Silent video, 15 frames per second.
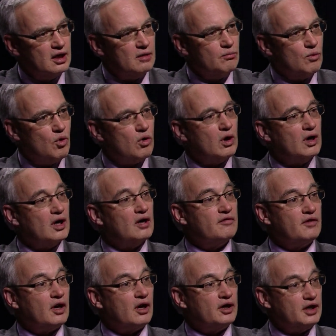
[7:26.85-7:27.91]
more
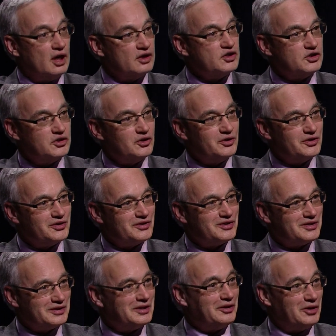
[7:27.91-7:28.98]
of our young
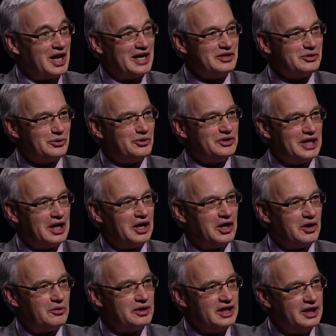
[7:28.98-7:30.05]
students, you know, high school
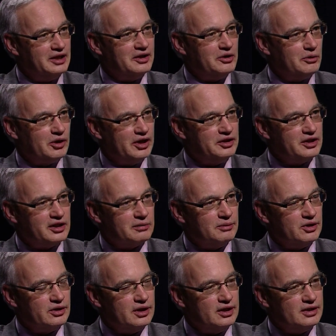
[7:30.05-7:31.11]
now, who are in the
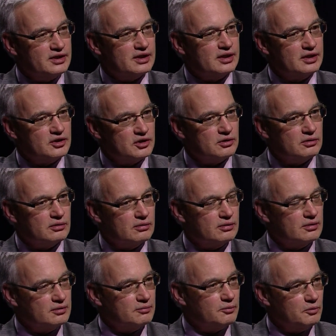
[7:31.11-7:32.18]
communities
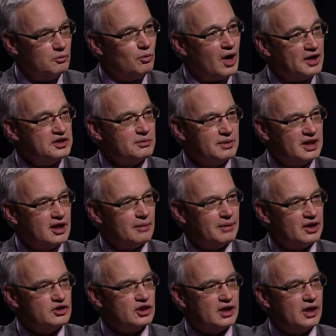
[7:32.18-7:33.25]
to want to become
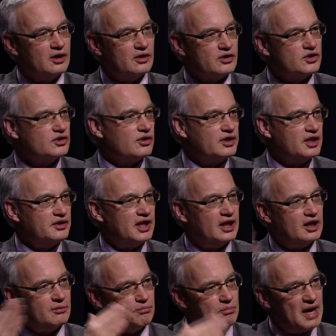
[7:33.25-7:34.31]
educators so that they
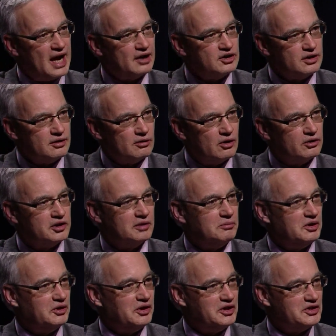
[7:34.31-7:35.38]
come back to their own
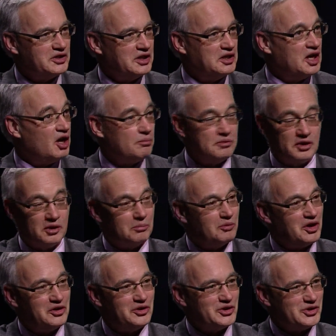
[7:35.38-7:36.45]
communities and help their
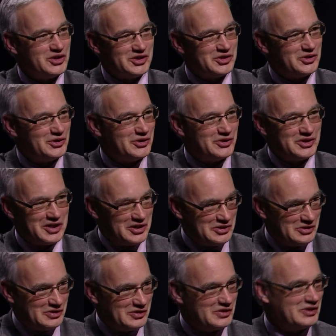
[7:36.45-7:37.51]
brothers, sisters,
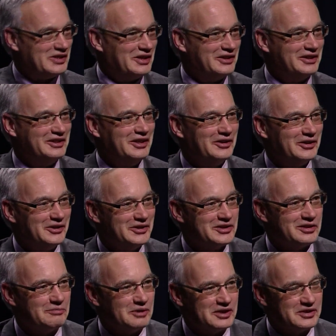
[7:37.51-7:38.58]
cousins, young, younger mm-hmm.
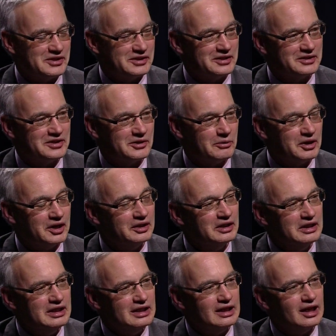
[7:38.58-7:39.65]
siblings, and so on,
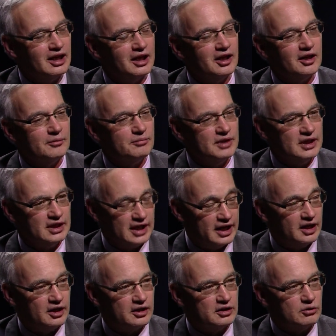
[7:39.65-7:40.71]
mm-hmm. um, get
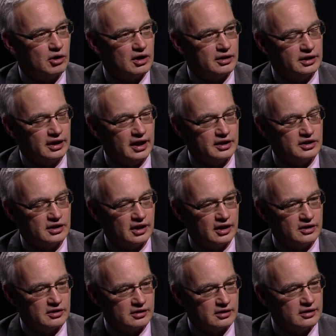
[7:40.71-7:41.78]
a good quality
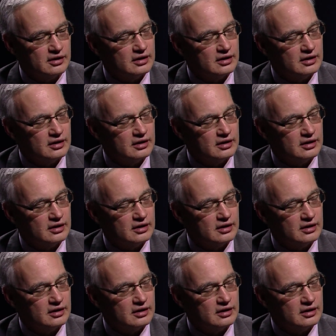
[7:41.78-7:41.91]
education.